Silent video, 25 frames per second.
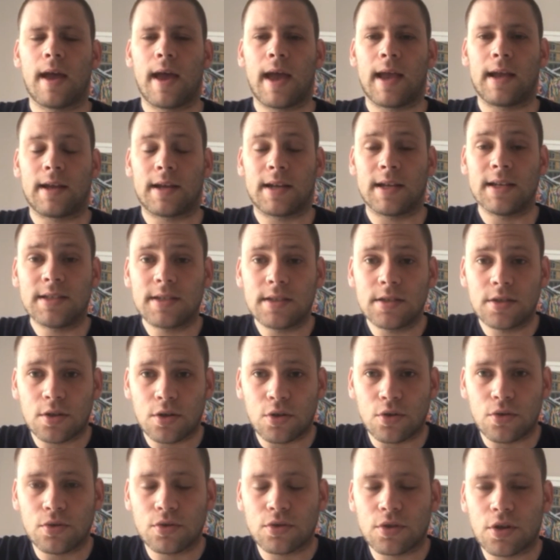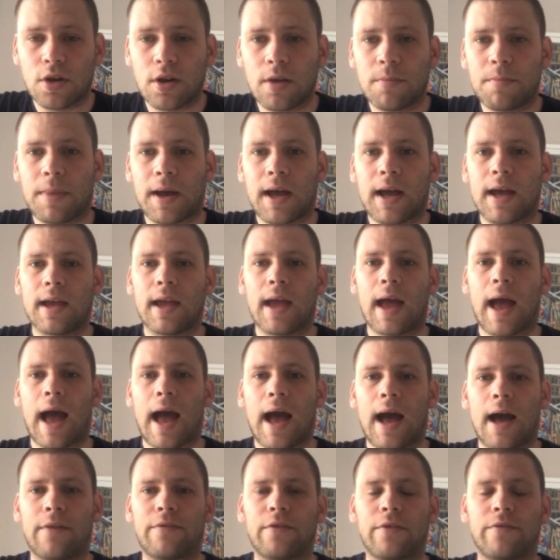increases the note by
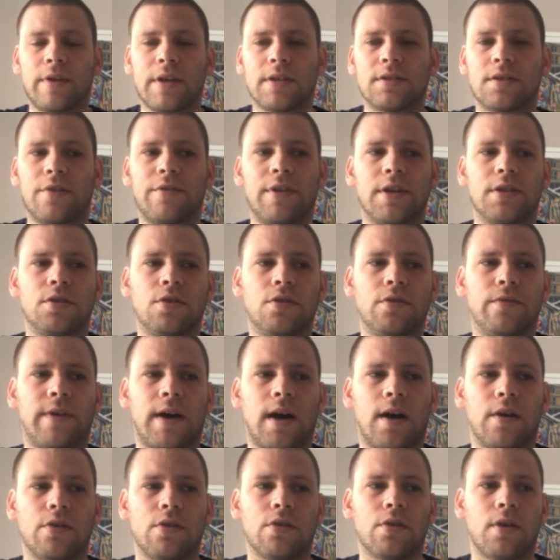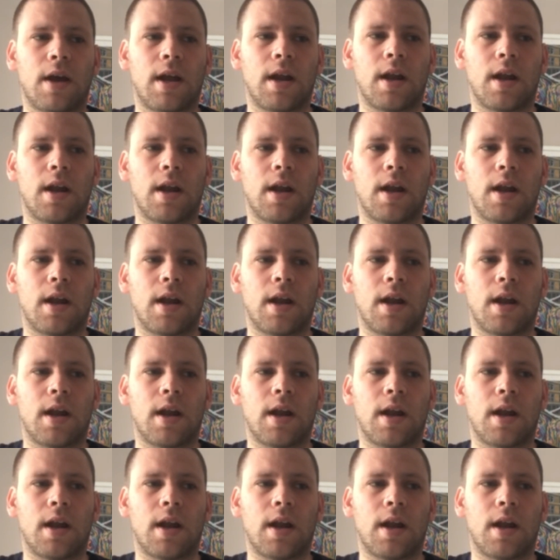half of its original value,